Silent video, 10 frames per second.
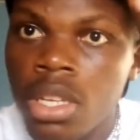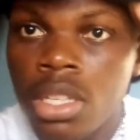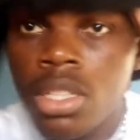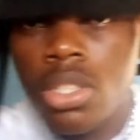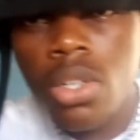
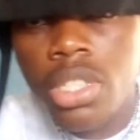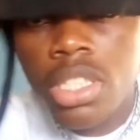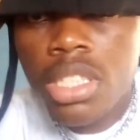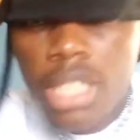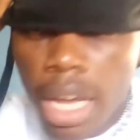So you
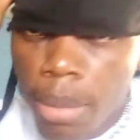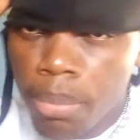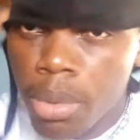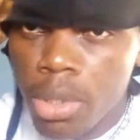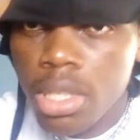just gotta
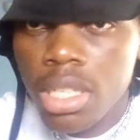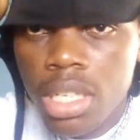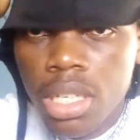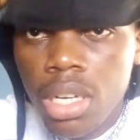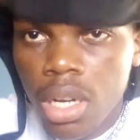put
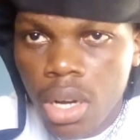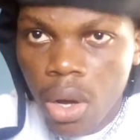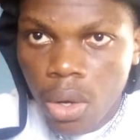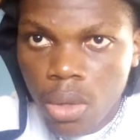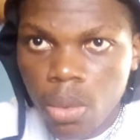it
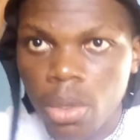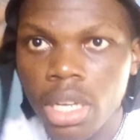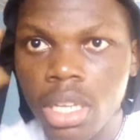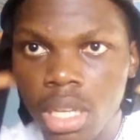all the way